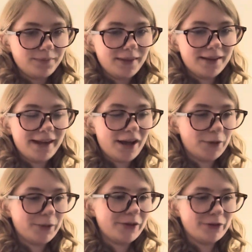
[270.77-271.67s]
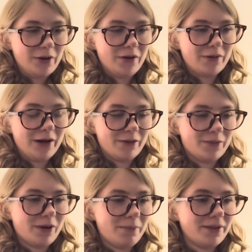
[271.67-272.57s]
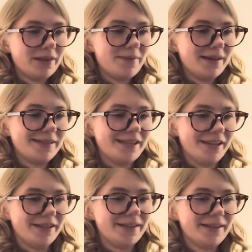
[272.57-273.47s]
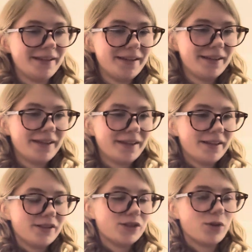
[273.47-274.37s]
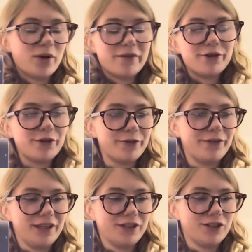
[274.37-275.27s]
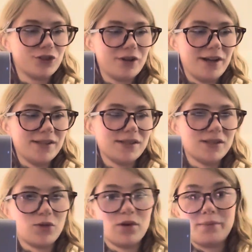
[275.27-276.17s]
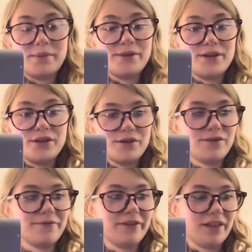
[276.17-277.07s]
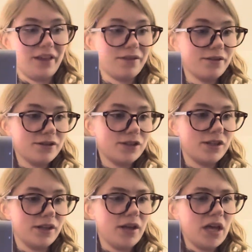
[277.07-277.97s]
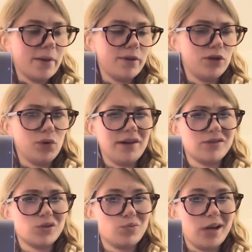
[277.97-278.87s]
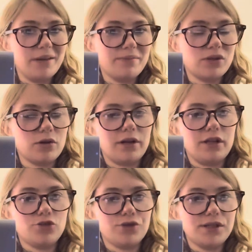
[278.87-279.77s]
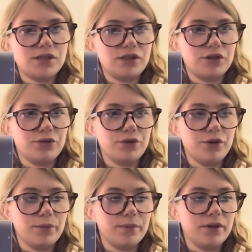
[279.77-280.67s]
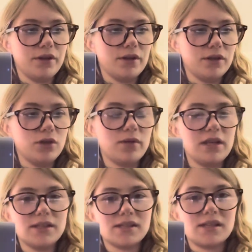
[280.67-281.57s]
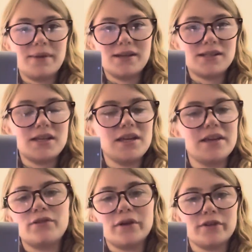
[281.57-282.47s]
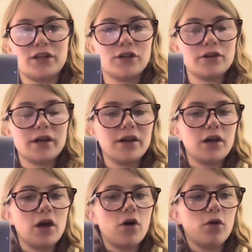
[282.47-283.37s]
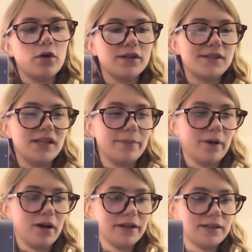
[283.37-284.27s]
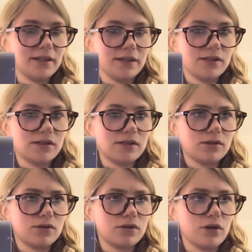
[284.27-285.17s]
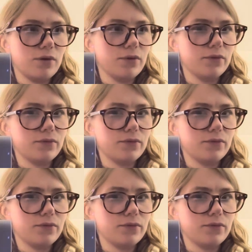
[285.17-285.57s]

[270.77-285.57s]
Now you know how to properly make tea. So whenever you're feeling stressed, or maybe you're feeling thirsty but you don't have swipes or any drinks in your room, you can easily make tea if you have a Keurig or a teapot and a stove.